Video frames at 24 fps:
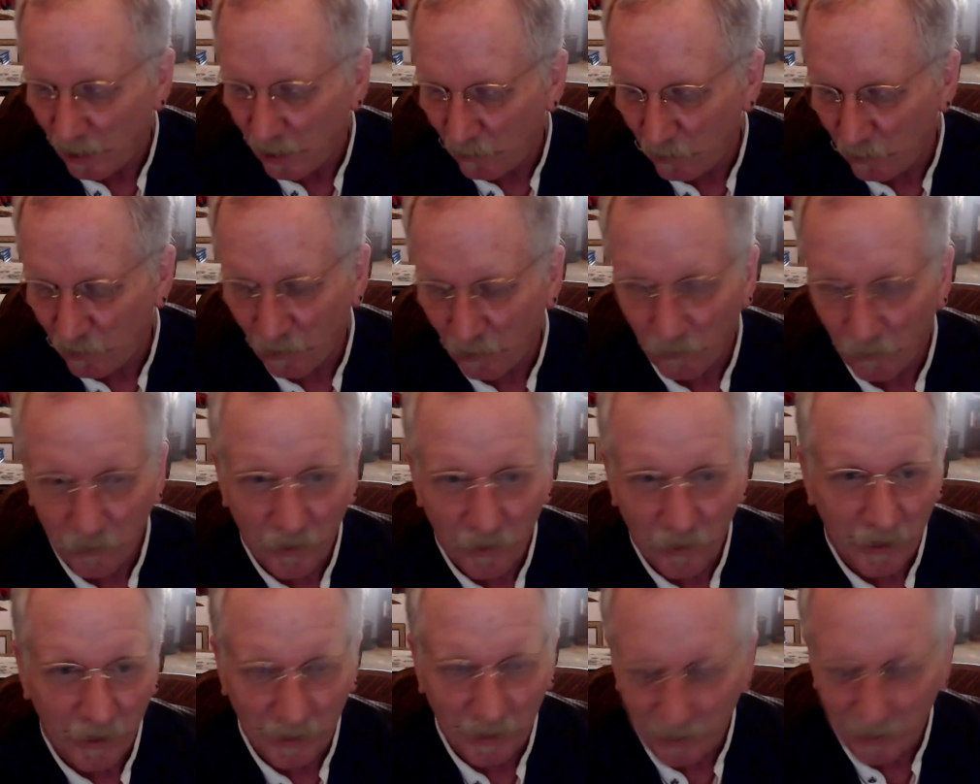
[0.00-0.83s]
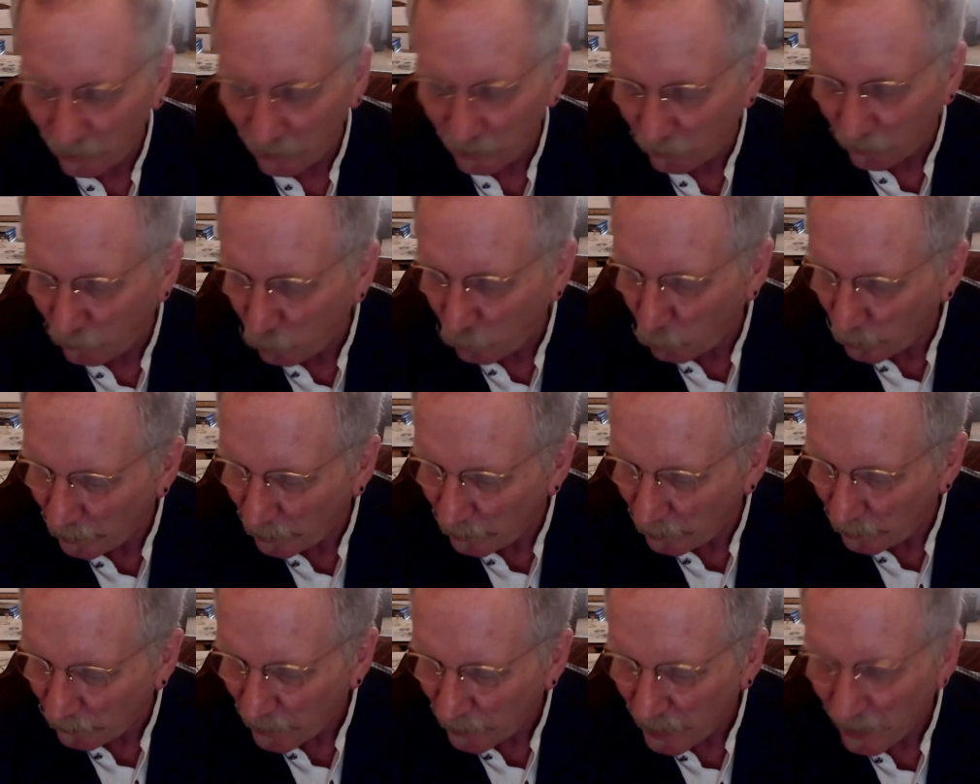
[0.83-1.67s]
Some say they did it for
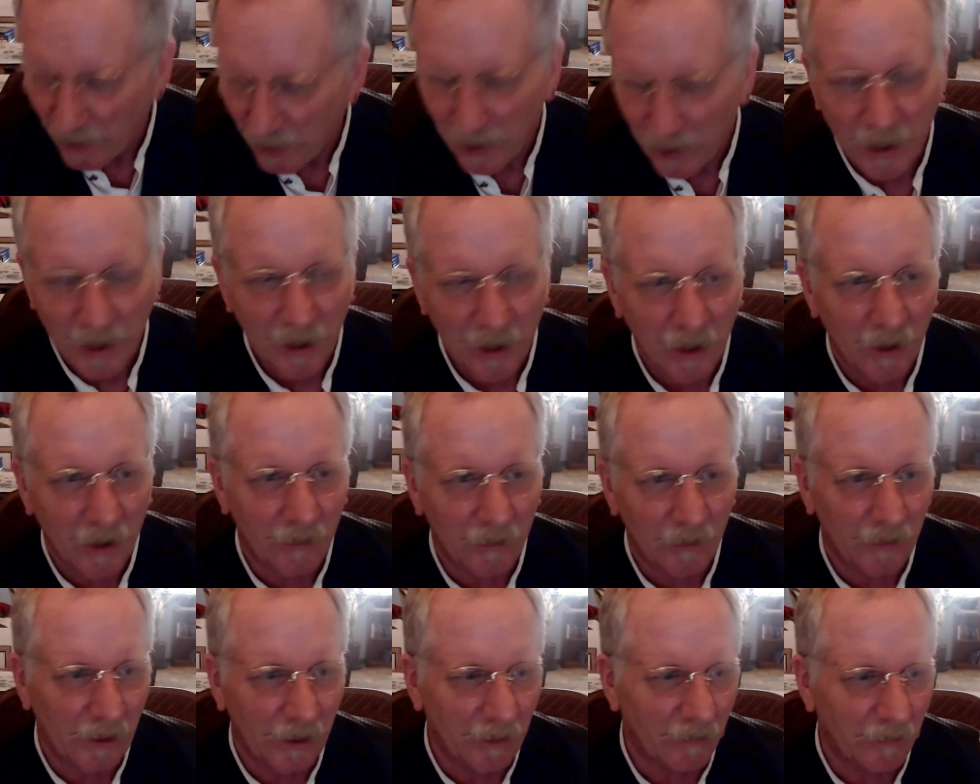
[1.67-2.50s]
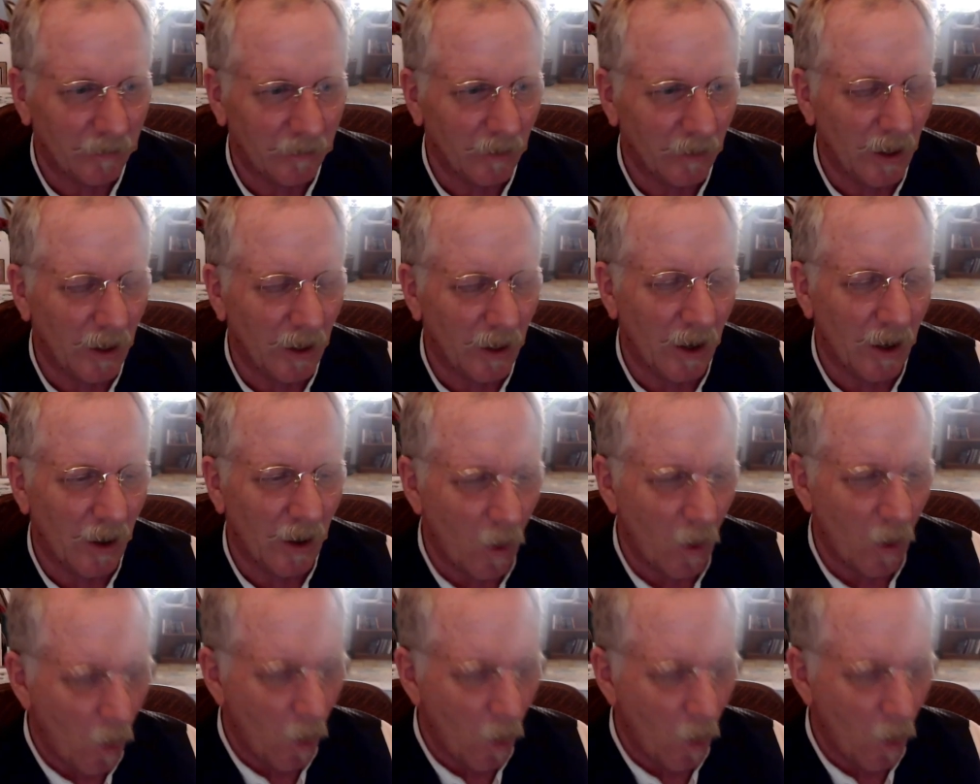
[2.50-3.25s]
him. They uh,